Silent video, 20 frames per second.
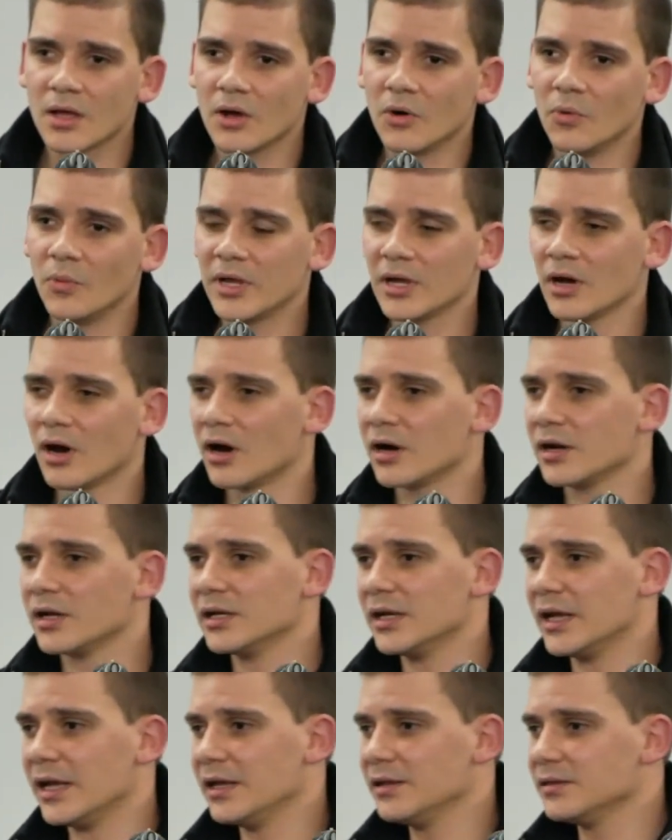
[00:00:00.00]
we are
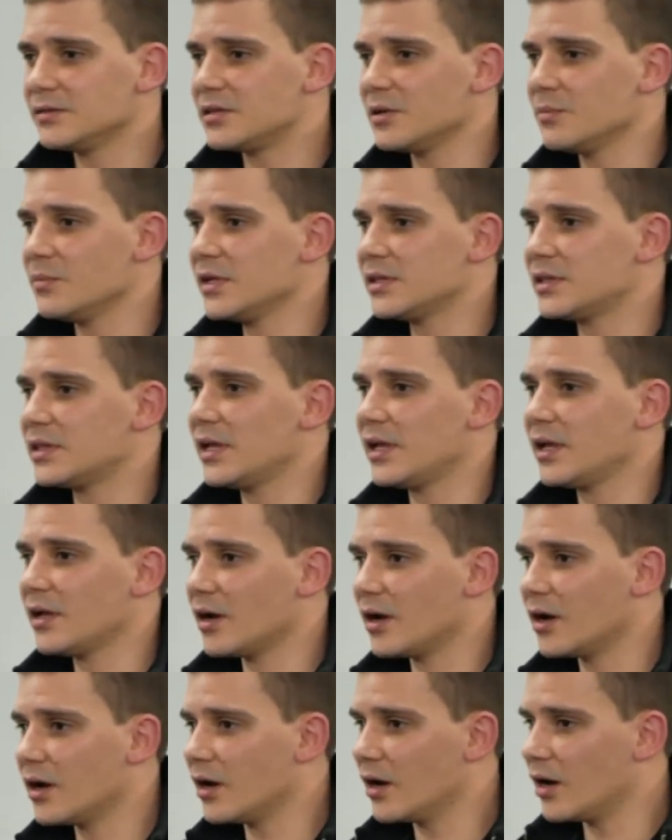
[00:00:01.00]
intimately
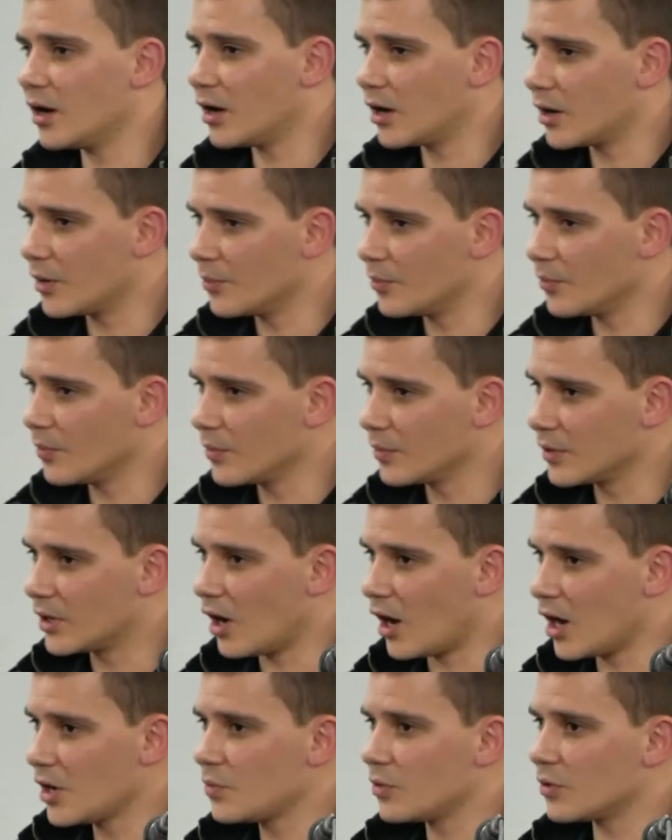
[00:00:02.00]

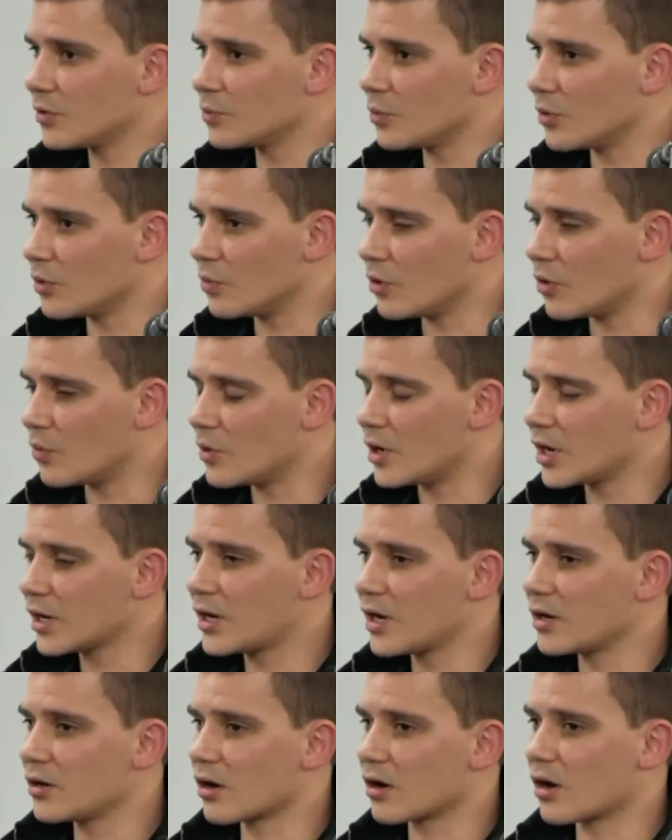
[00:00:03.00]
God will, will, will
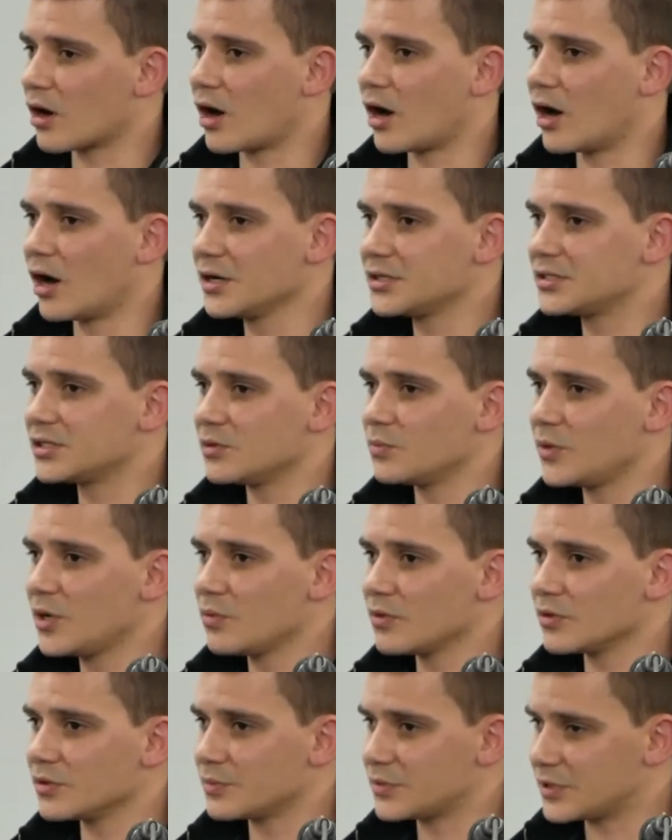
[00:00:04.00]
work in our hearts and we
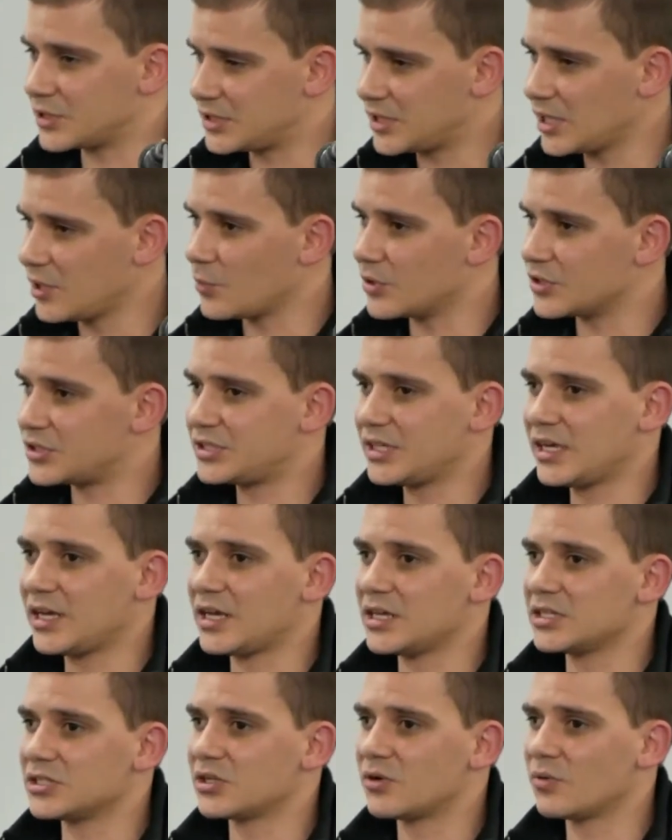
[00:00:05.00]
will see, we see
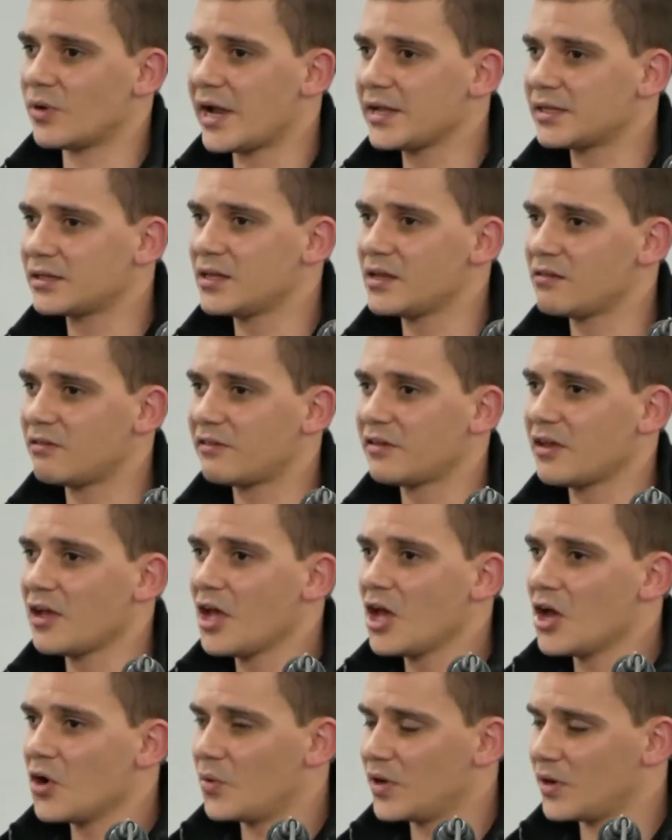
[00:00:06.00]
His greatness,
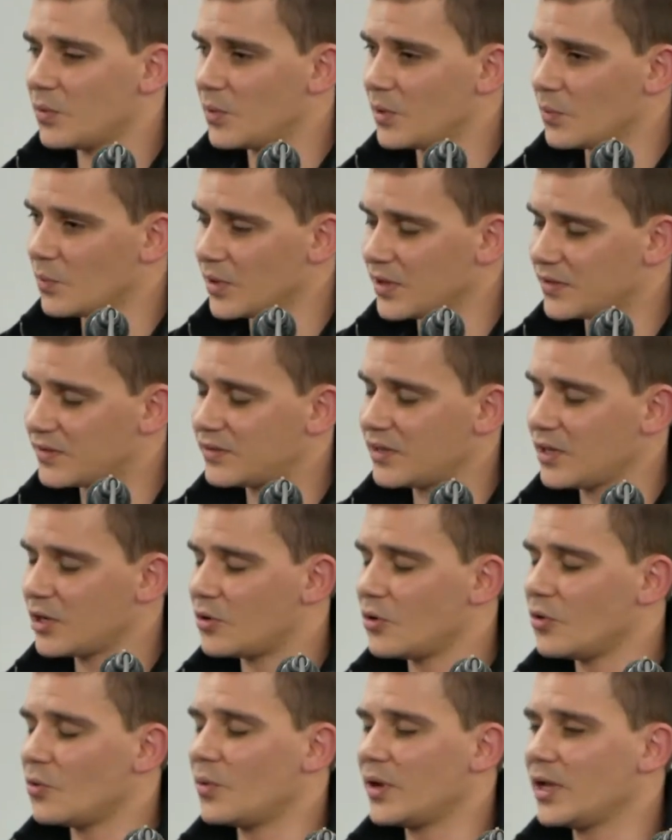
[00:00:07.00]
we, we, we see
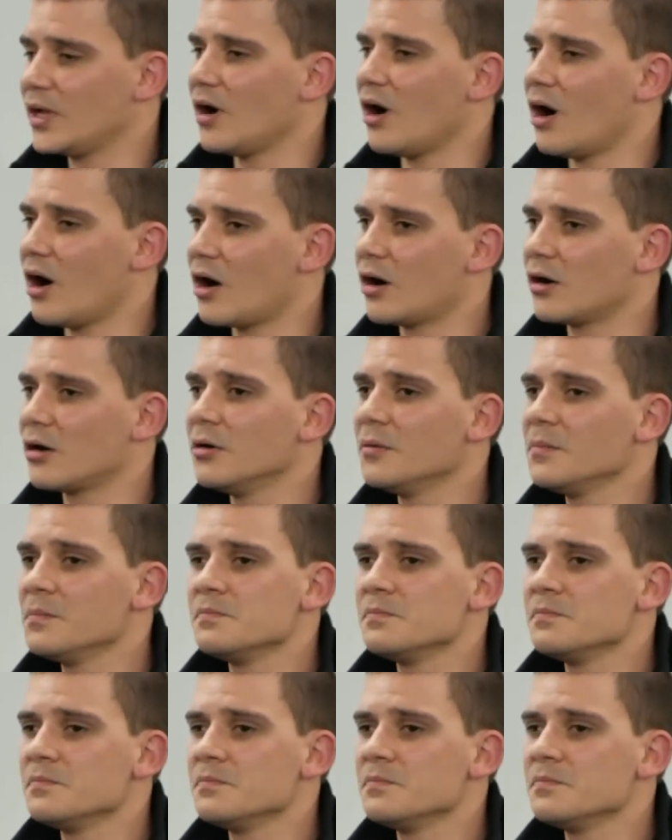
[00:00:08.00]
who we are,